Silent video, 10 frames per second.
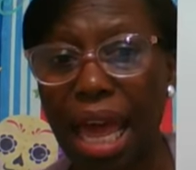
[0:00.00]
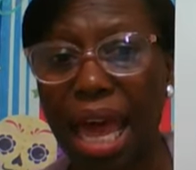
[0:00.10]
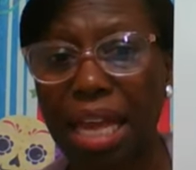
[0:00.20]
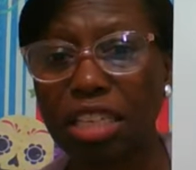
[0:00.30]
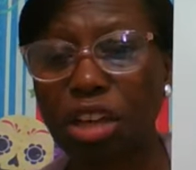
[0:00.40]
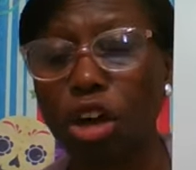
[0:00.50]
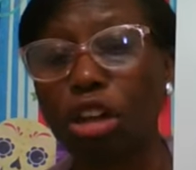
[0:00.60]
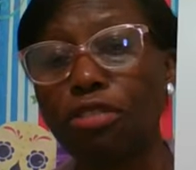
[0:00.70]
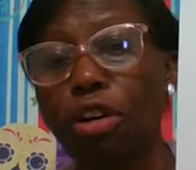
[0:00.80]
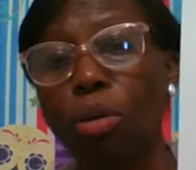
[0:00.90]
and it's called
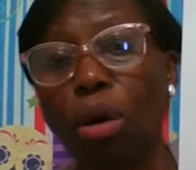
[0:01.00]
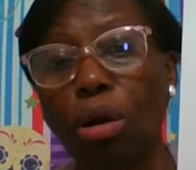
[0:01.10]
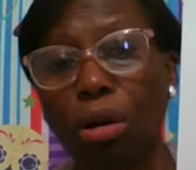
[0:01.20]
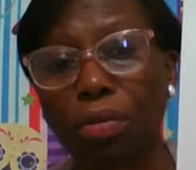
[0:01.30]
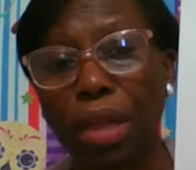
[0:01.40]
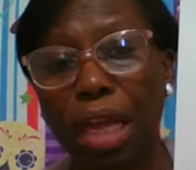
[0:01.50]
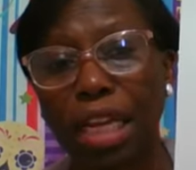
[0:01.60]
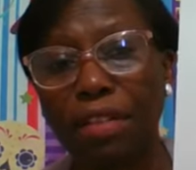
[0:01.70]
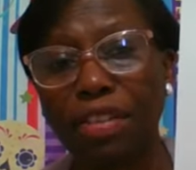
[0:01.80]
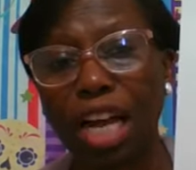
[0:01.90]
a full water.
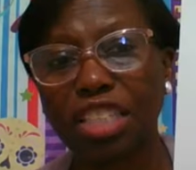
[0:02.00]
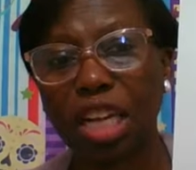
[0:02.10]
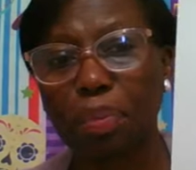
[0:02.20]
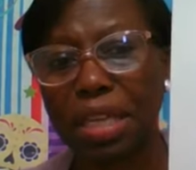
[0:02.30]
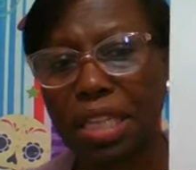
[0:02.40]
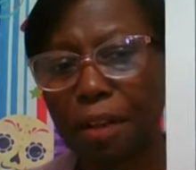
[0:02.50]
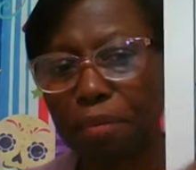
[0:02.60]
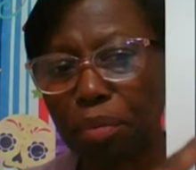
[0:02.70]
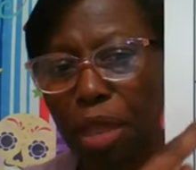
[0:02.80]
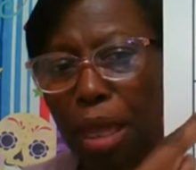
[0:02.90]
Therefore, class of the pizza,